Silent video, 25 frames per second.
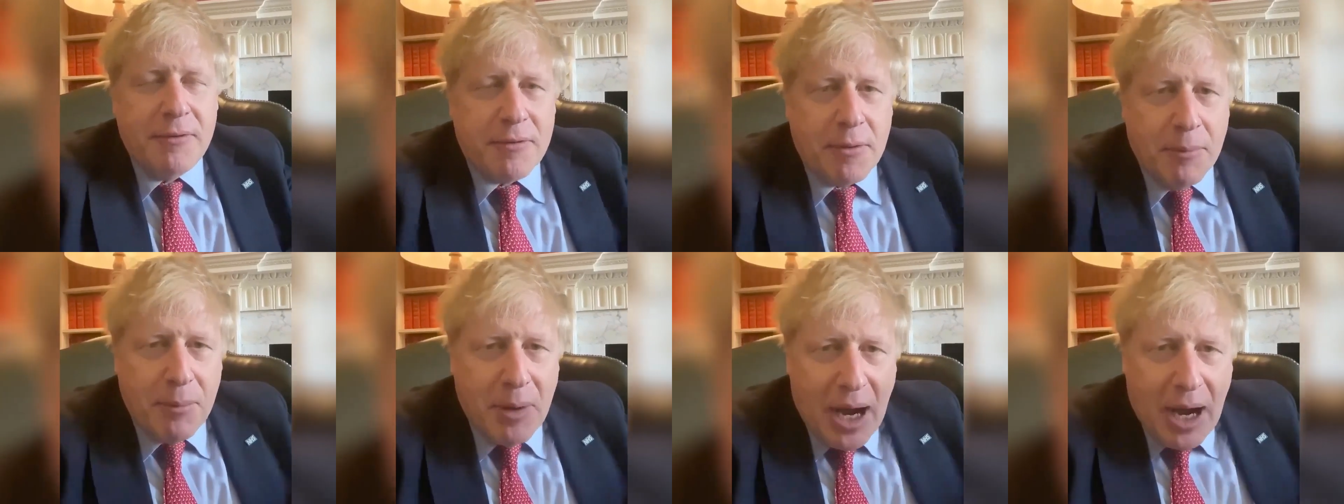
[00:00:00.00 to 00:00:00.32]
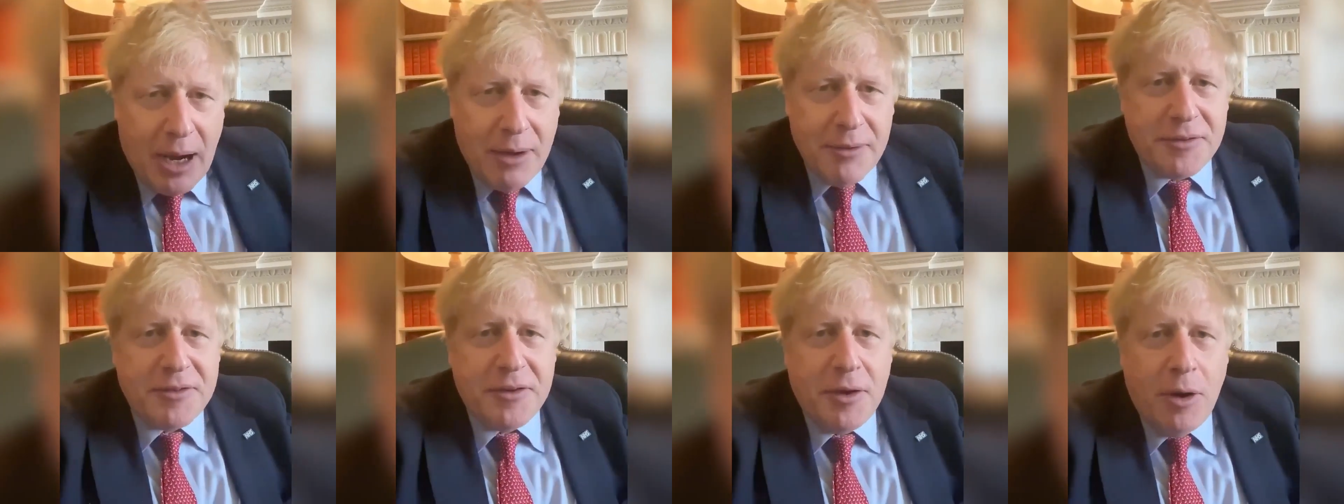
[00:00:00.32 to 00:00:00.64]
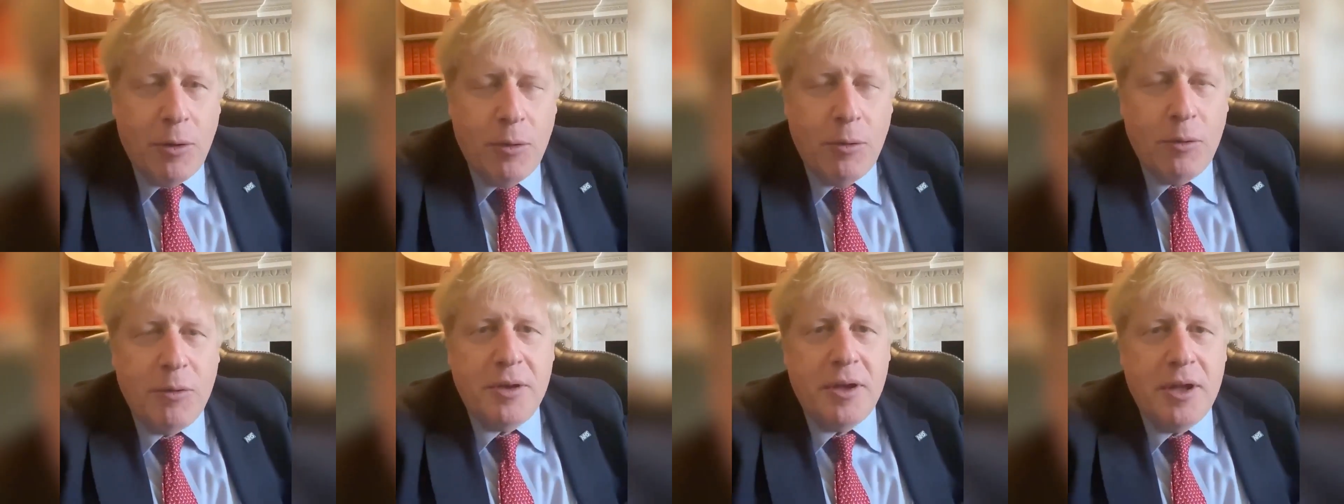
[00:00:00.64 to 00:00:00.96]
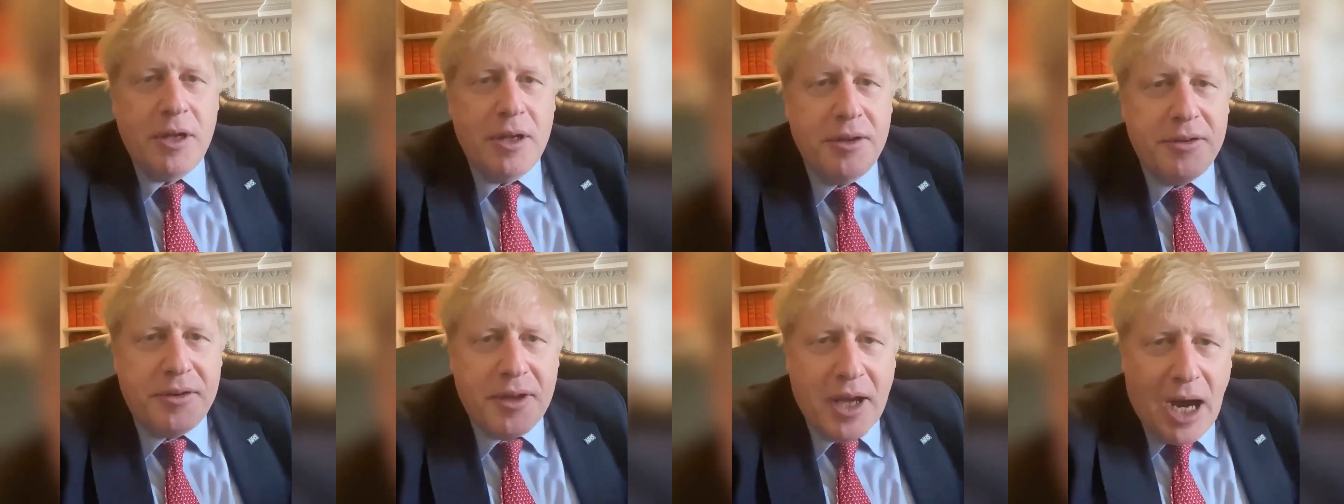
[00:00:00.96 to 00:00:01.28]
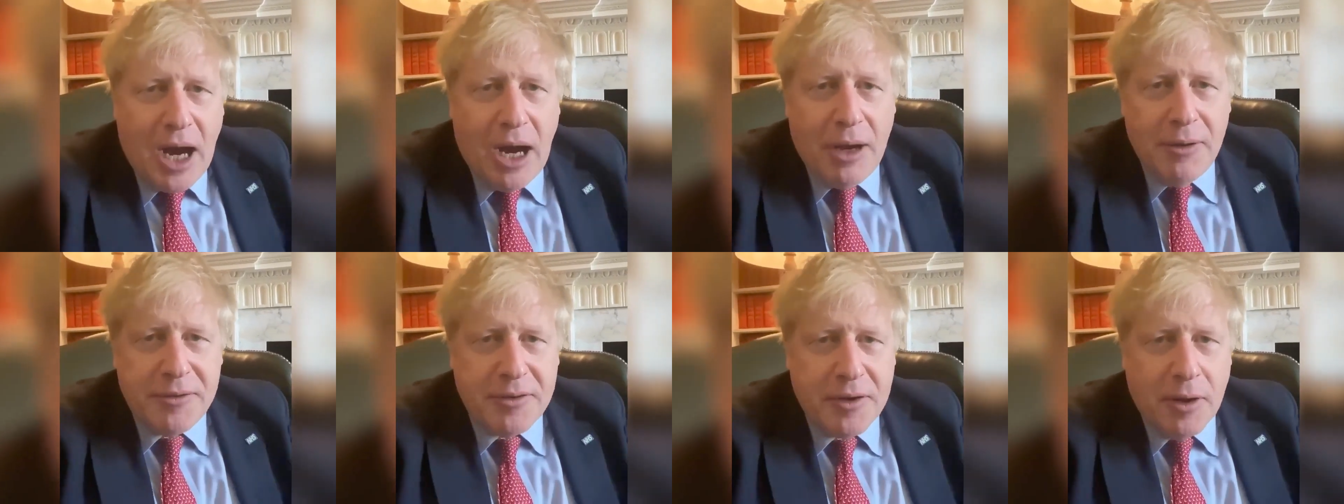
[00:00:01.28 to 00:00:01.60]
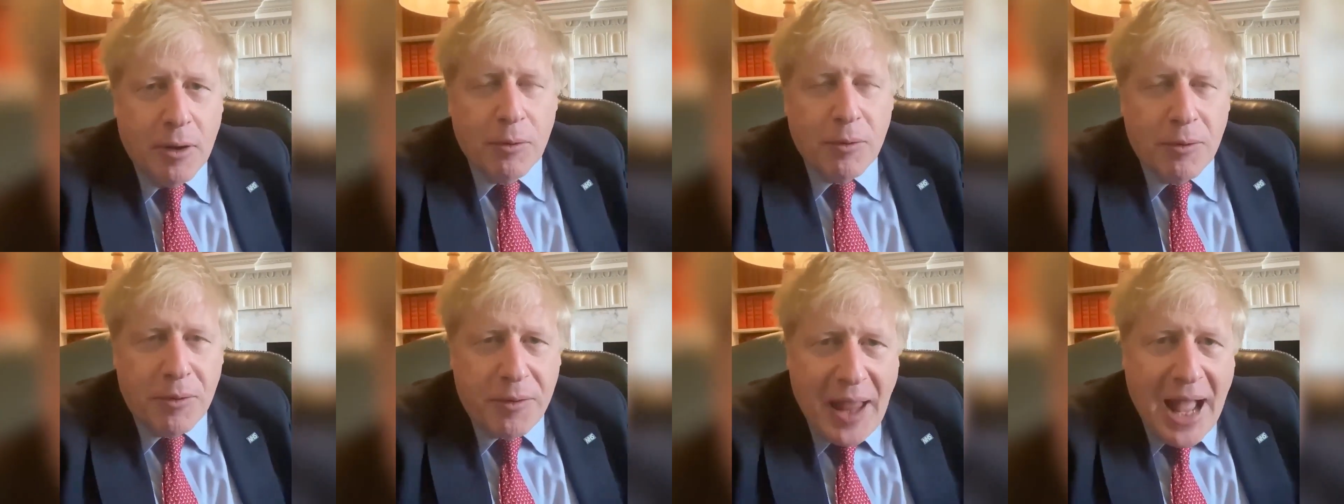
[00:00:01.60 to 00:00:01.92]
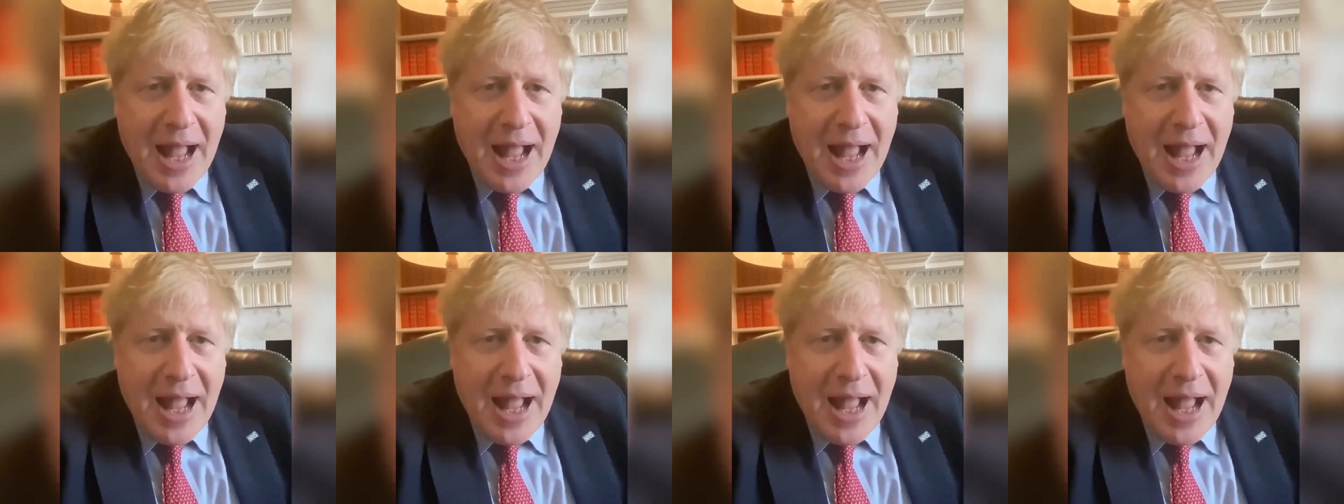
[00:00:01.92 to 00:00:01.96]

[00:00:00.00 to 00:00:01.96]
from household to household.